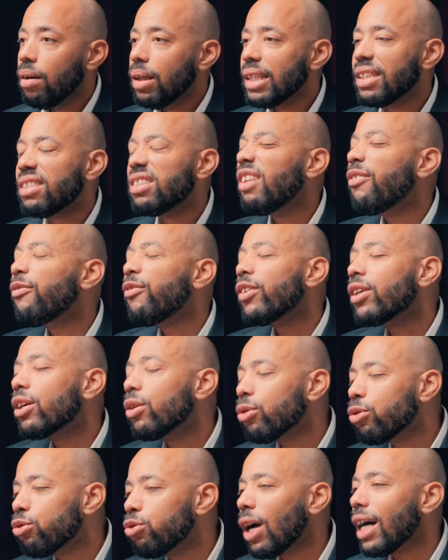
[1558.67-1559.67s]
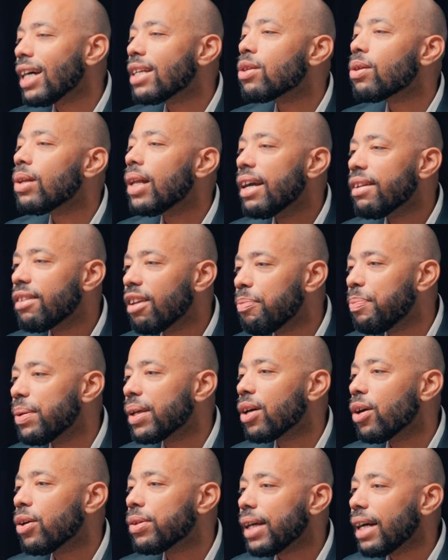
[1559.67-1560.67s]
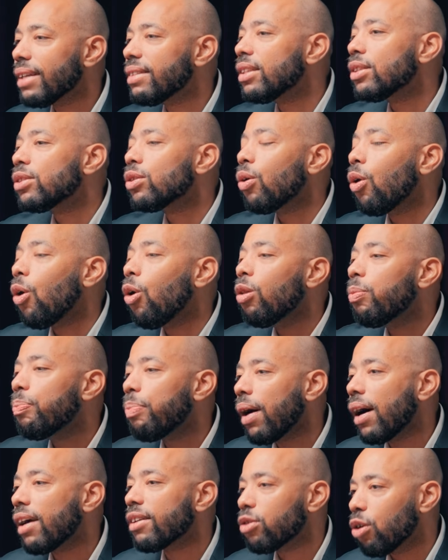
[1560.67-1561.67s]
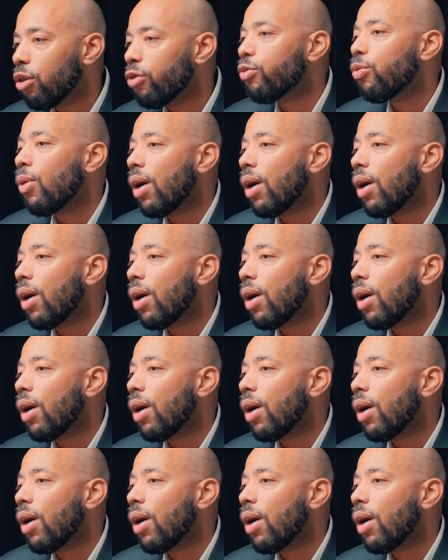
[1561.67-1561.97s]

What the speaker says: it's difficult to isolate it because as it's all part of